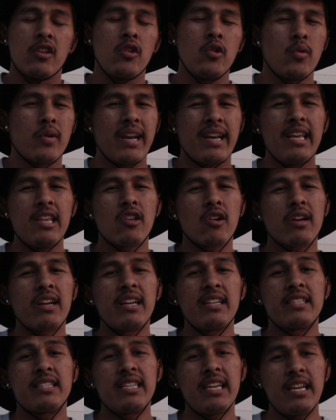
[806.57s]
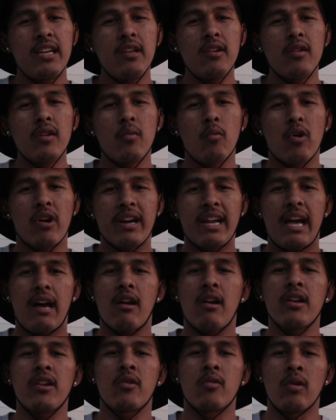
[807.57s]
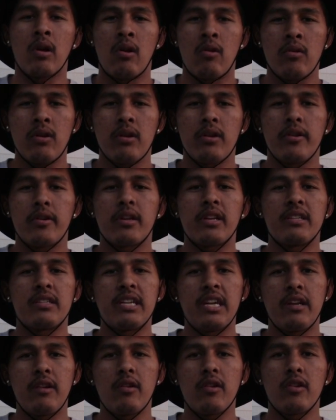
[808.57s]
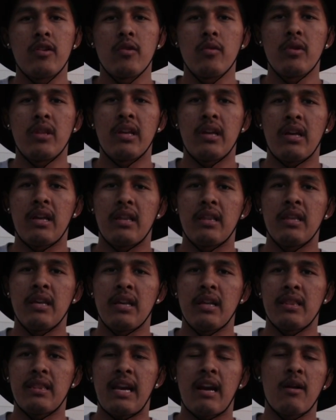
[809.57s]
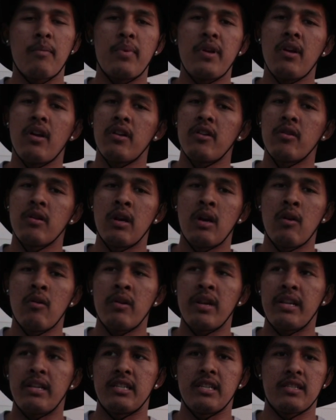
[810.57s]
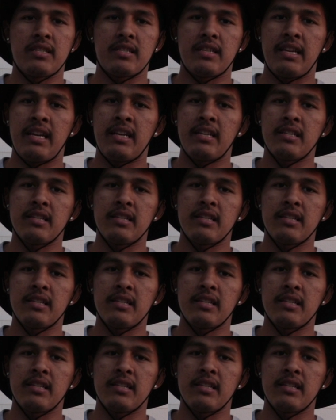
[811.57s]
you could either continue to work out on your own, you continue to do the therapy on your own, and just